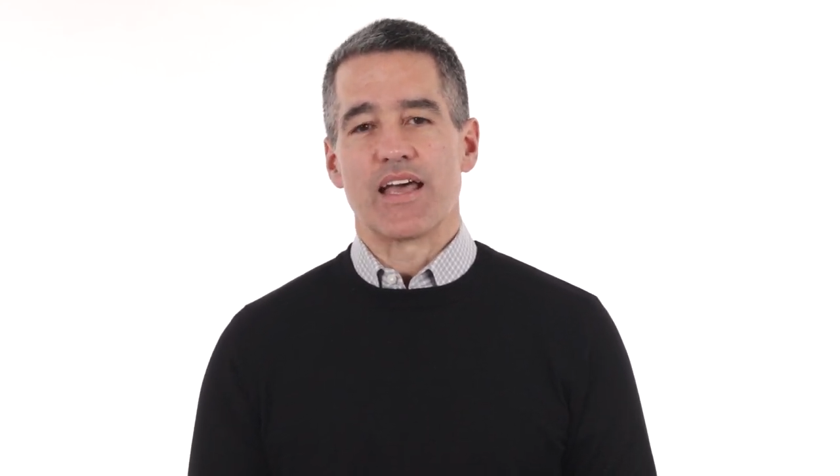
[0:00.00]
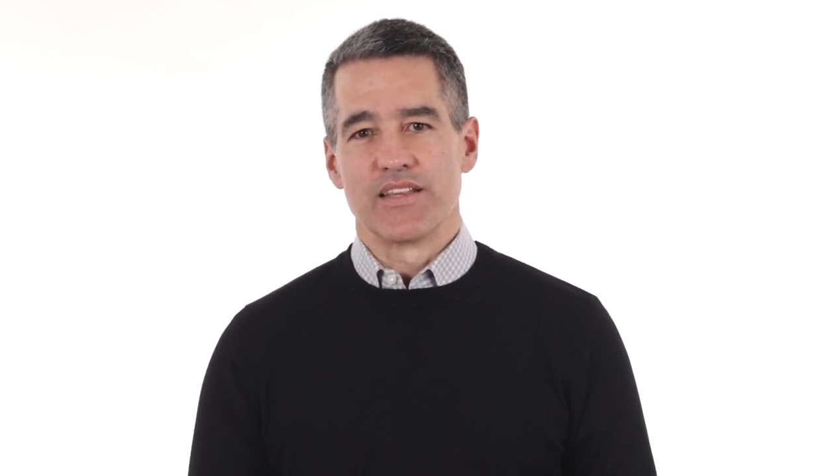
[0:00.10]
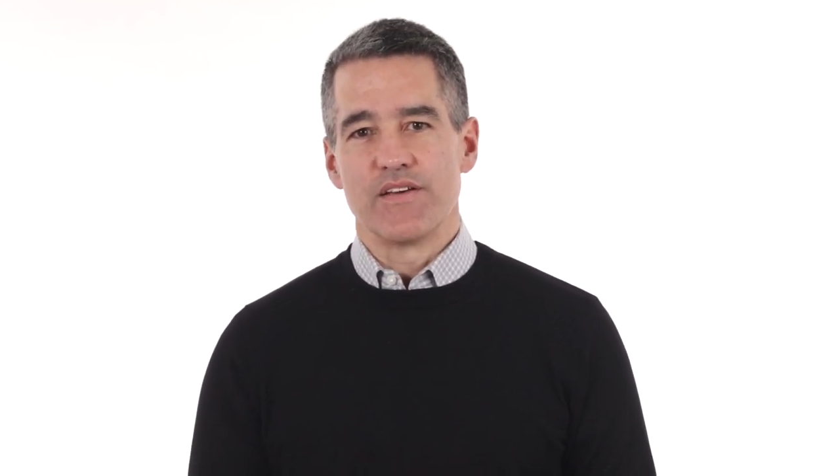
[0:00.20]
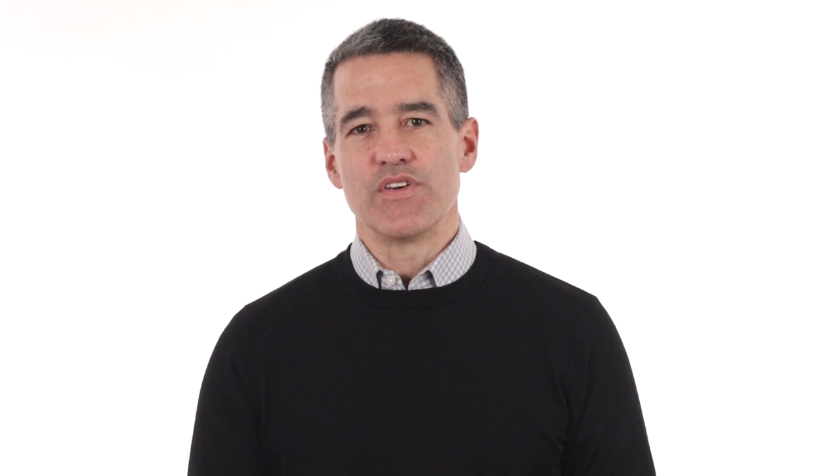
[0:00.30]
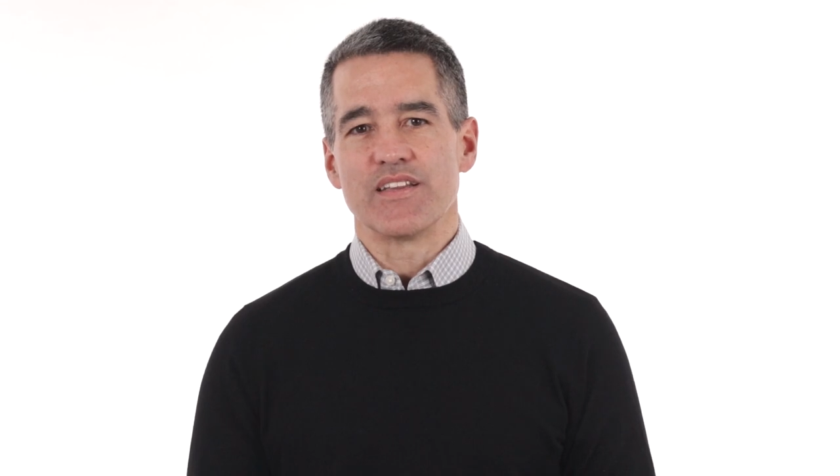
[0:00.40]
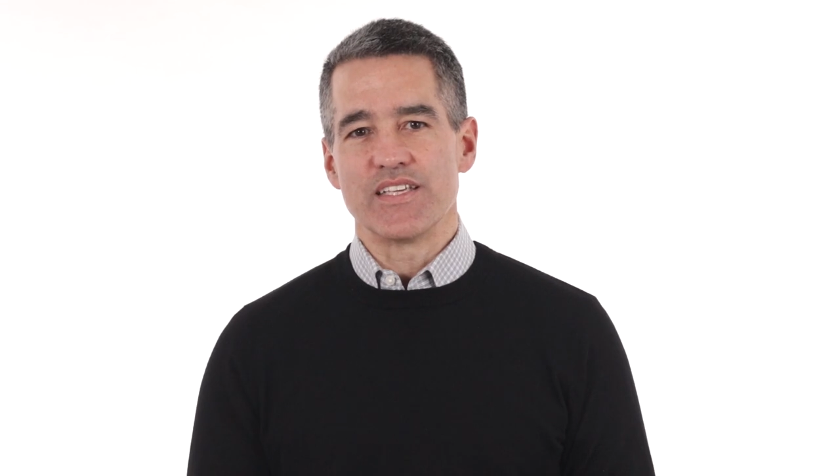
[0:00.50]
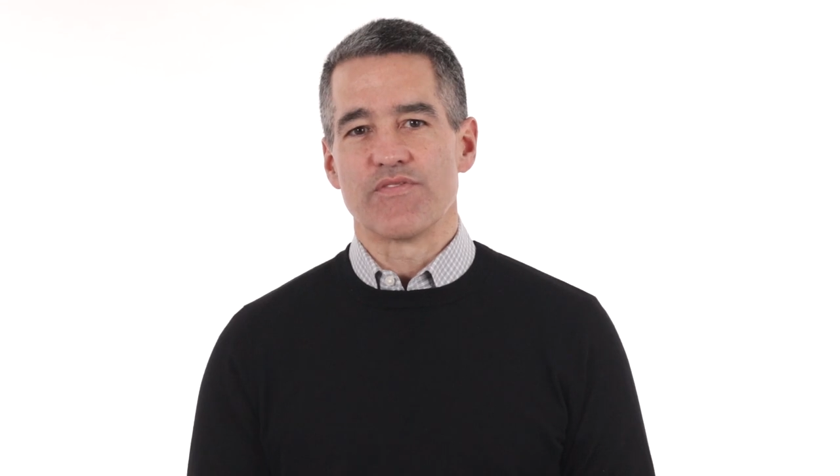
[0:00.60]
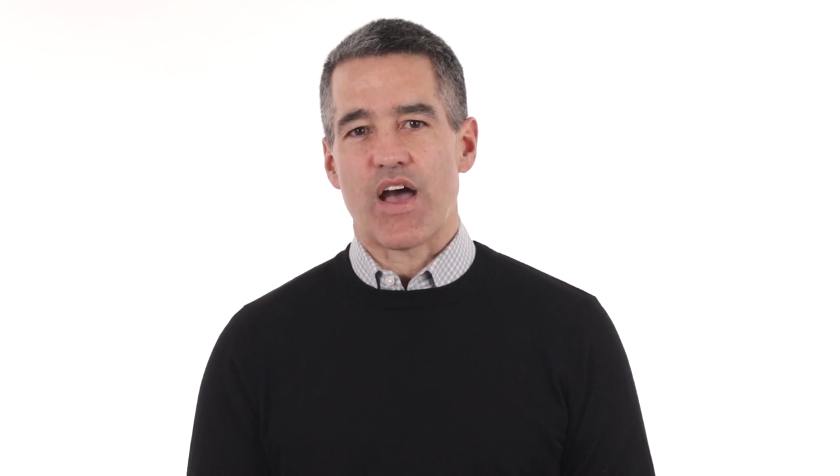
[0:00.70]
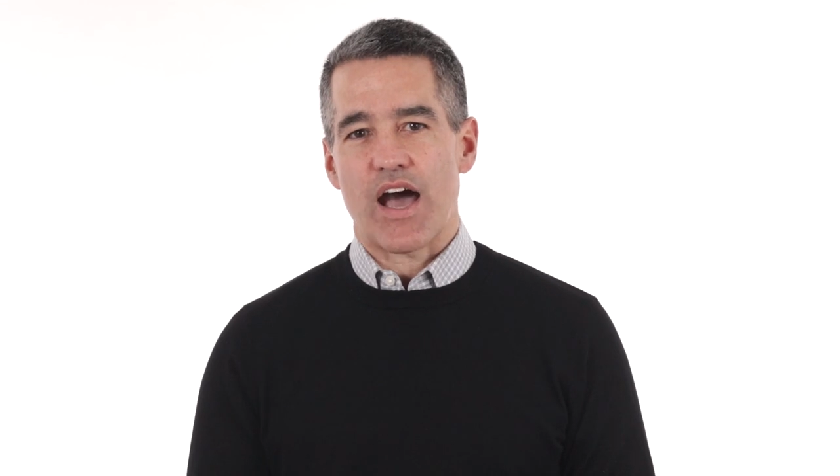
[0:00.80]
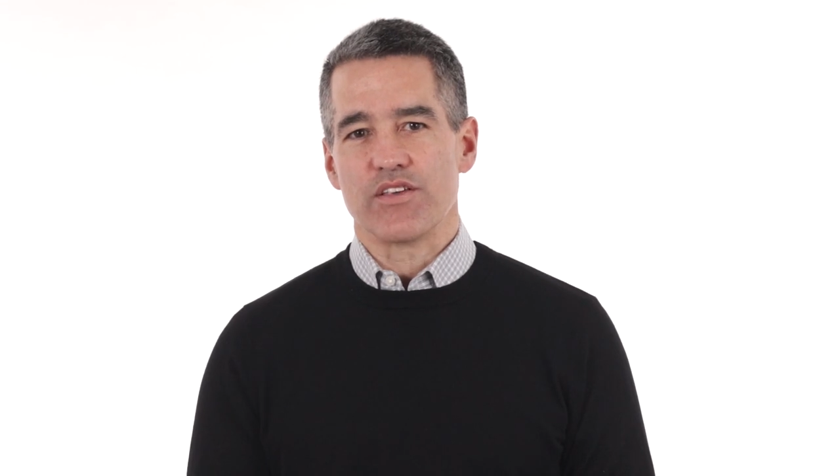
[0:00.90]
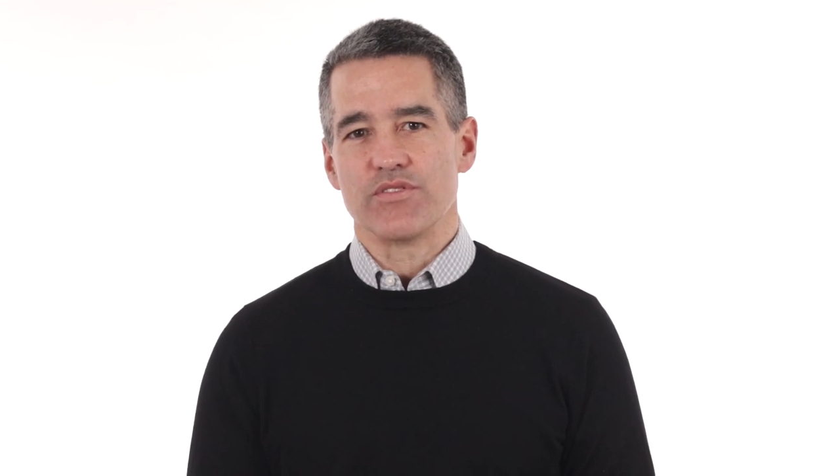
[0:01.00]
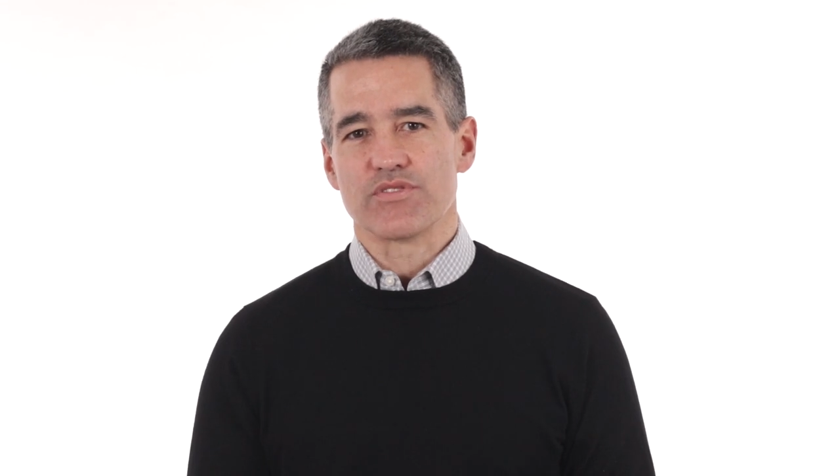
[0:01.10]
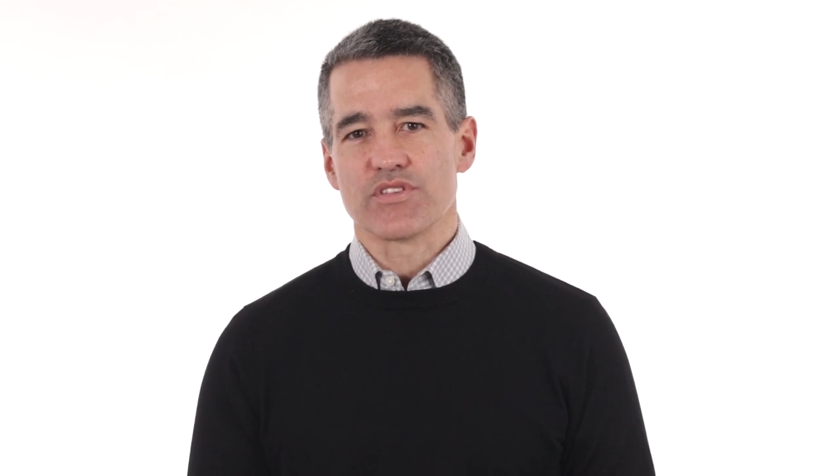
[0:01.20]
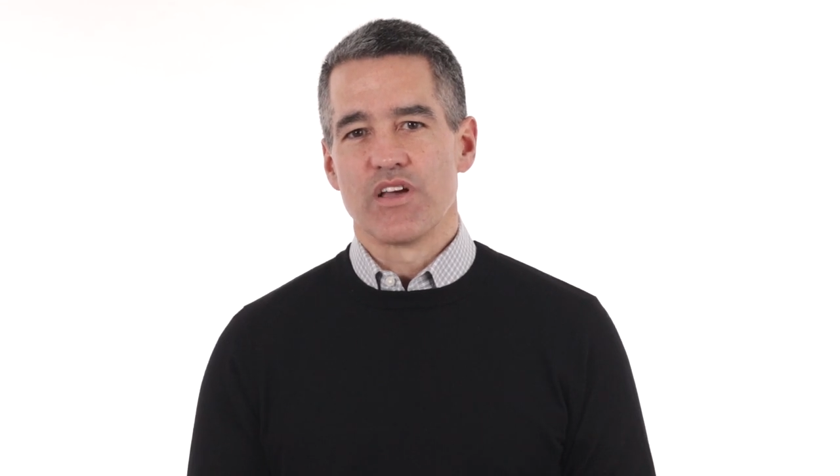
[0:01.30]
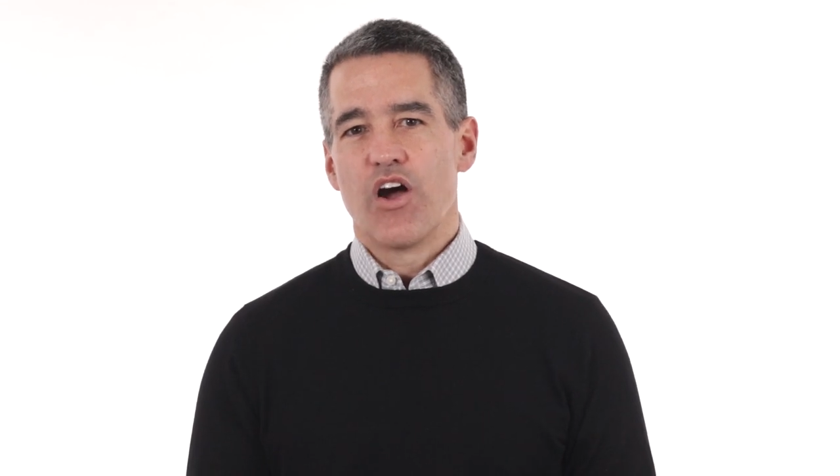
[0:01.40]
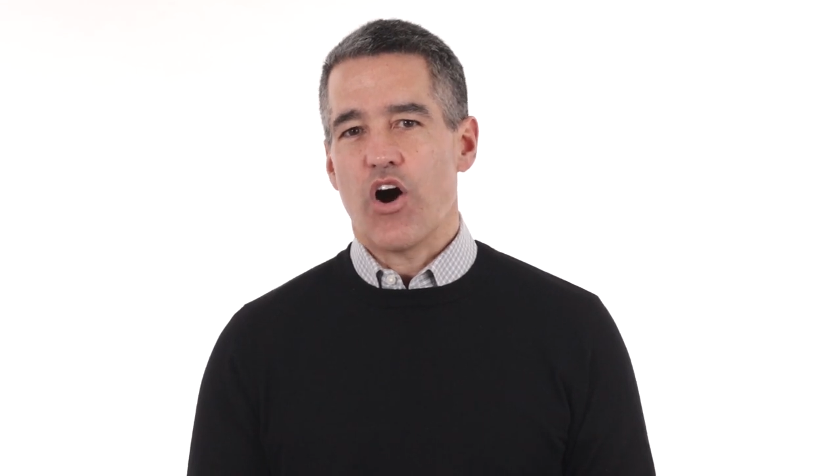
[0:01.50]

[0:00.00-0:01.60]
and living these values.